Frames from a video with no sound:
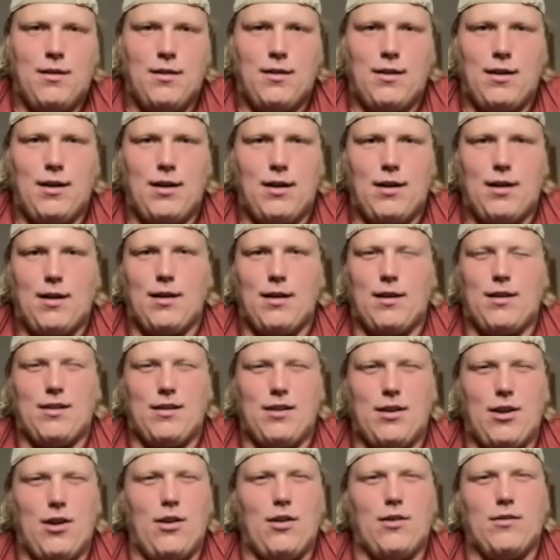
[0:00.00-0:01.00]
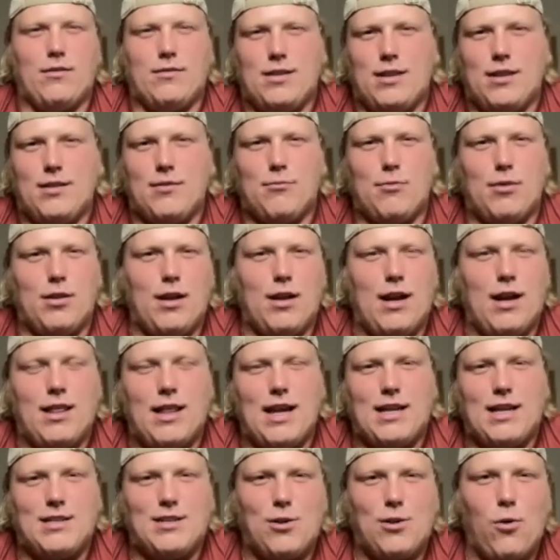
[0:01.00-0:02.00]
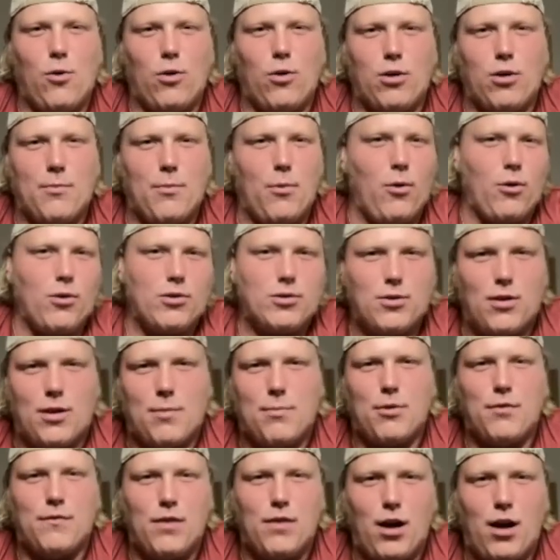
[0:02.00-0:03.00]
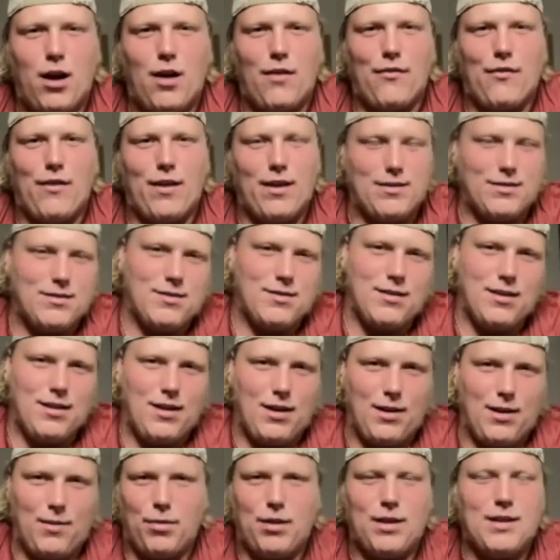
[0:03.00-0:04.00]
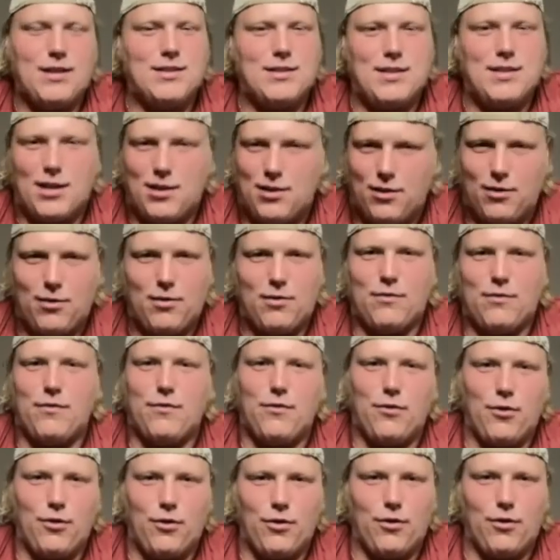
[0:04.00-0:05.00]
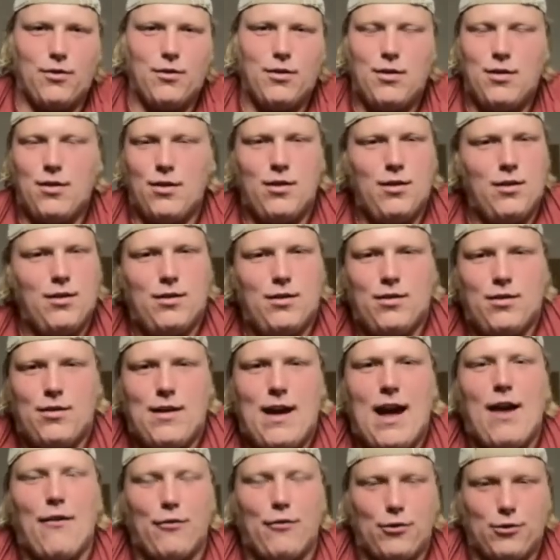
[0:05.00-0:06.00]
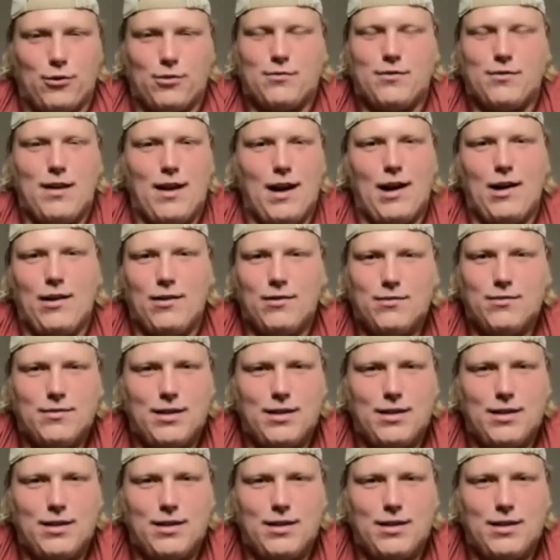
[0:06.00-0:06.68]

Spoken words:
And, I like scoring more. So I moved to offense, and I played center for ever now.